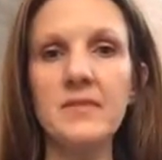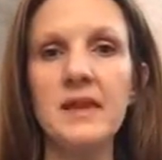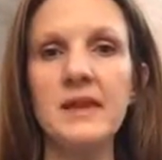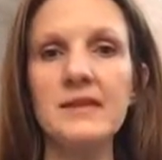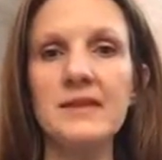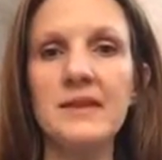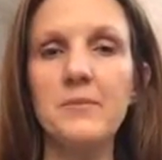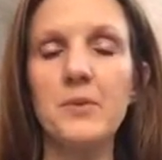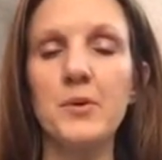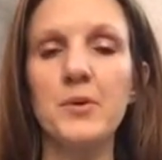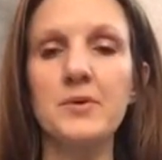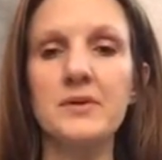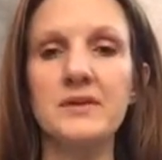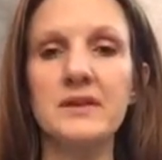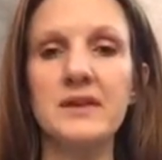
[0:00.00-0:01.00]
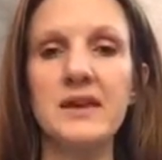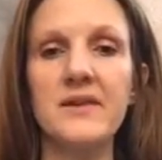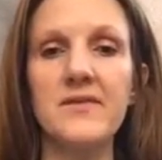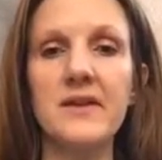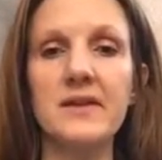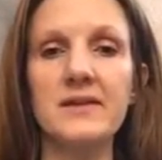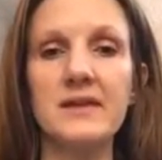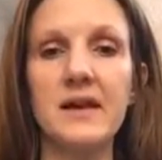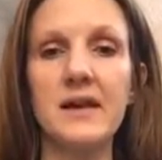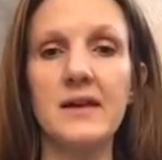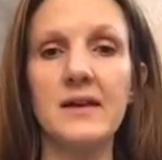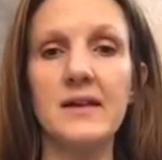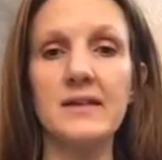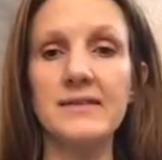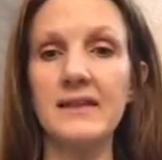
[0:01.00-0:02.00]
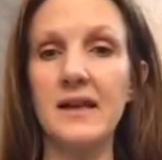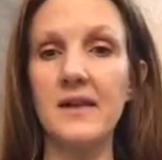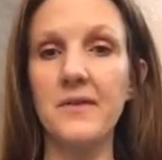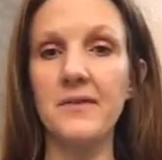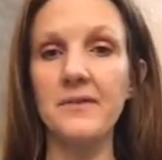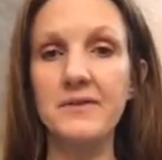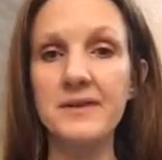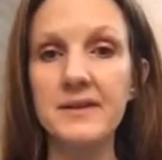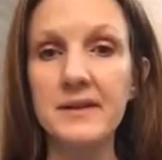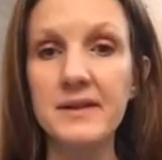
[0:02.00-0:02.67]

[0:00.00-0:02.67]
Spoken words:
It's important to give ourselves